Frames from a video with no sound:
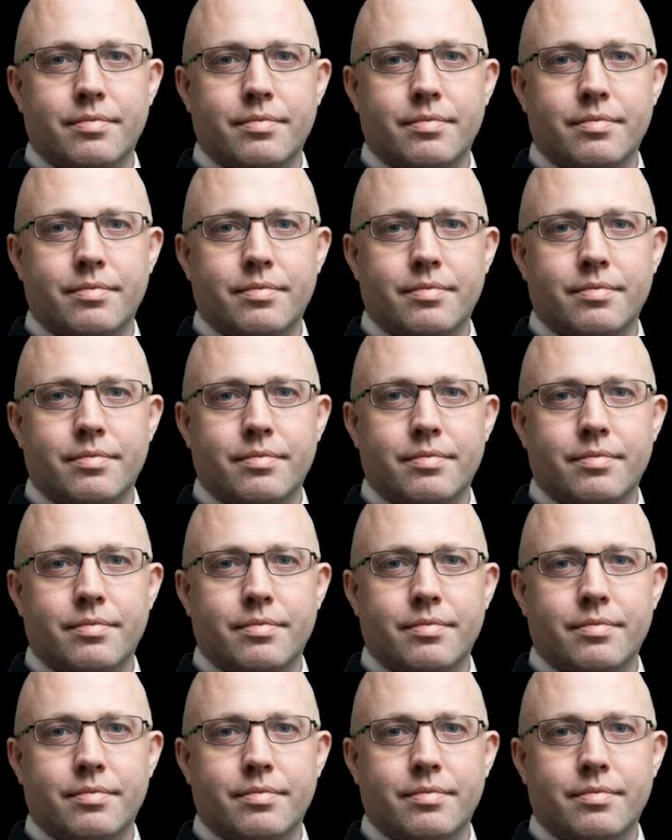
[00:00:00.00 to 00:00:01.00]

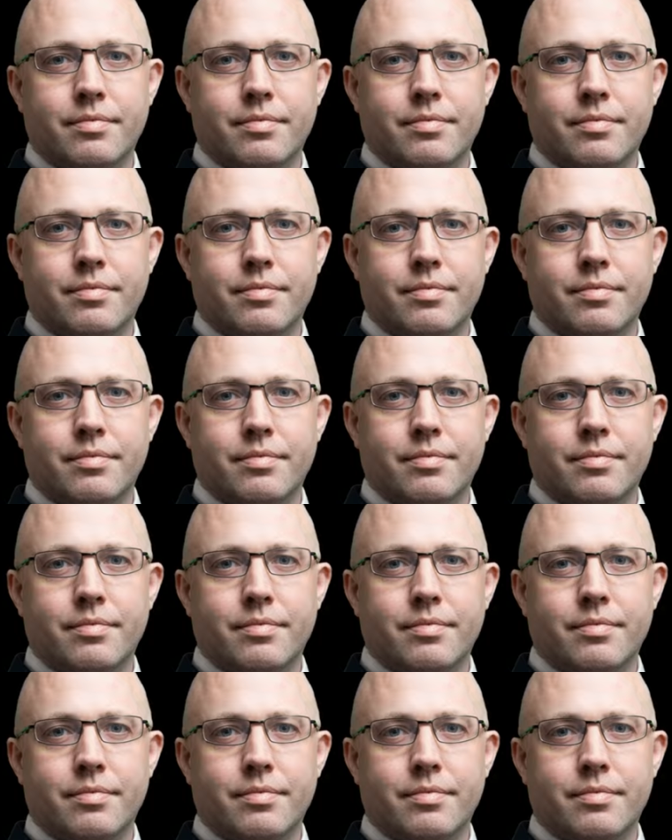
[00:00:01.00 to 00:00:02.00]

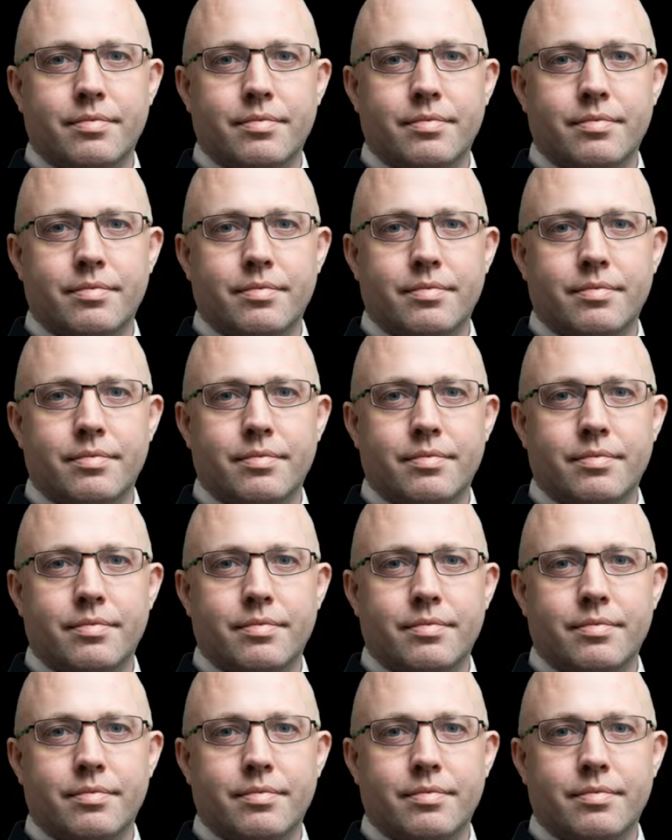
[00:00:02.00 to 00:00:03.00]

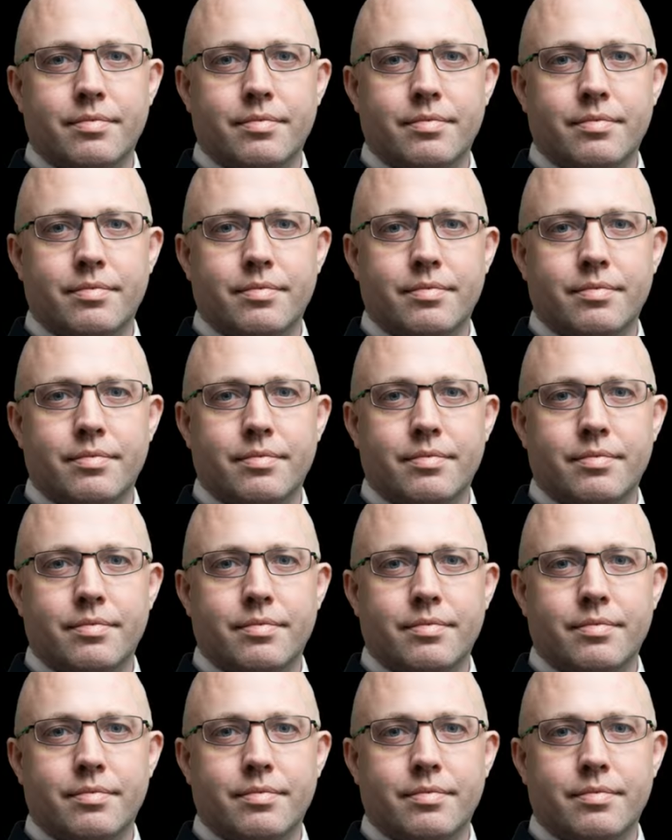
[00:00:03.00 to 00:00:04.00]

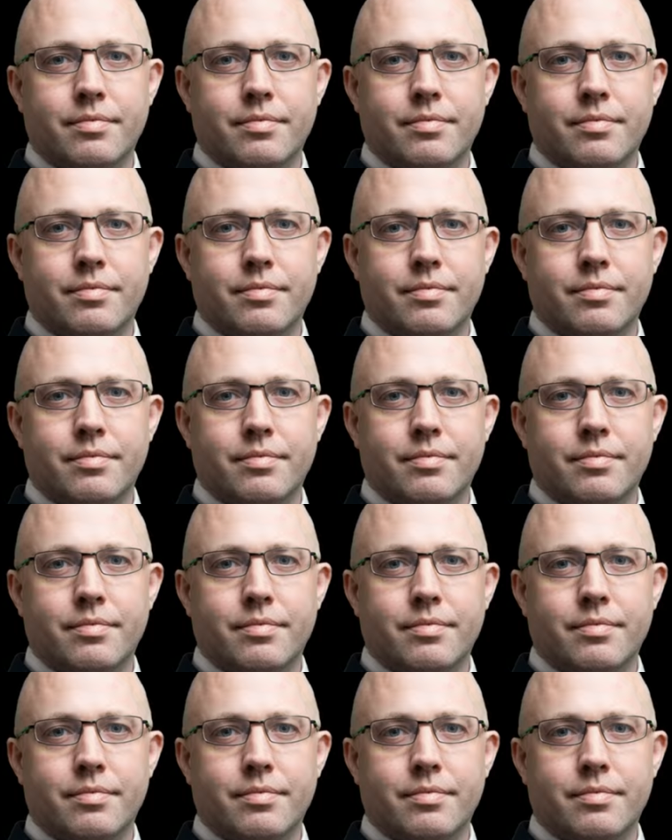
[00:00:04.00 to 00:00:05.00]

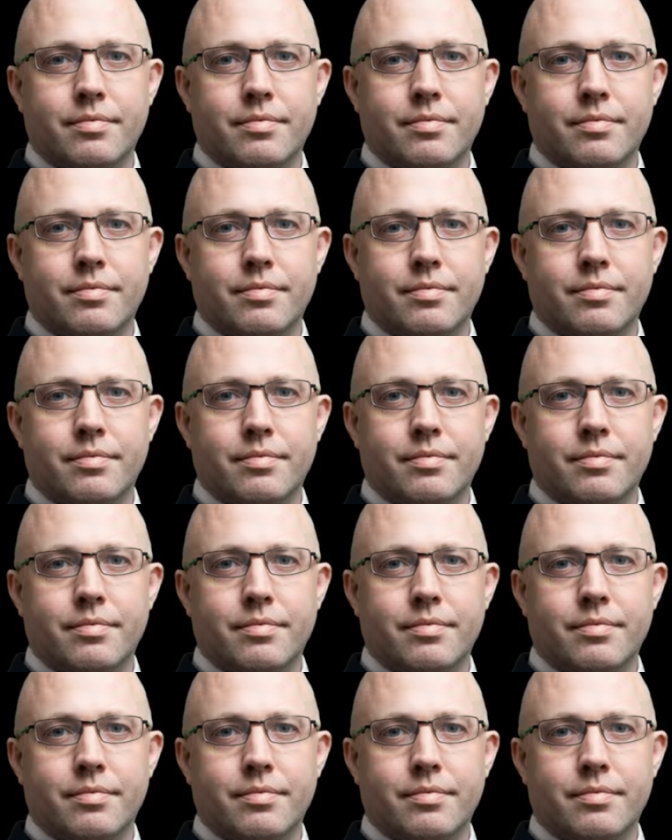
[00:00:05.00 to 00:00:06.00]

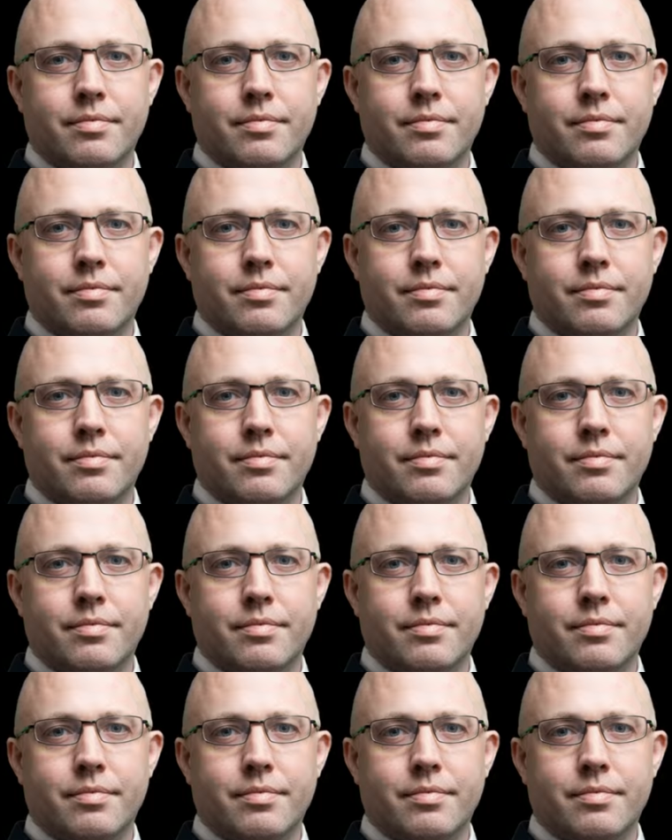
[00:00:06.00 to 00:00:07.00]
[no speech]